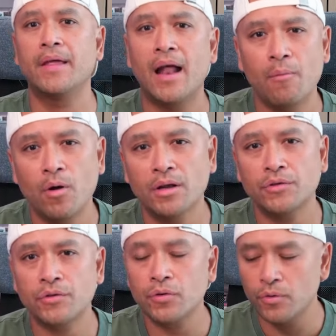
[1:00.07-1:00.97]
I wanted
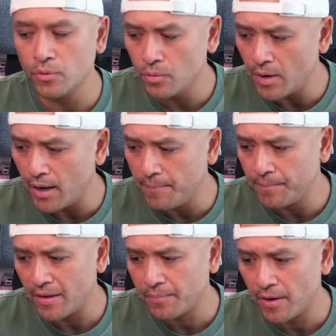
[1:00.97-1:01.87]
to
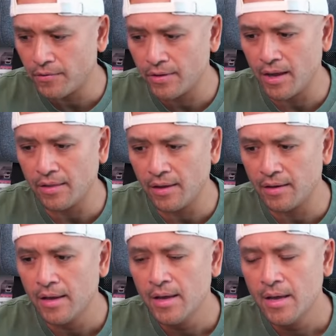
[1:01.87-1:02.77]
especially I think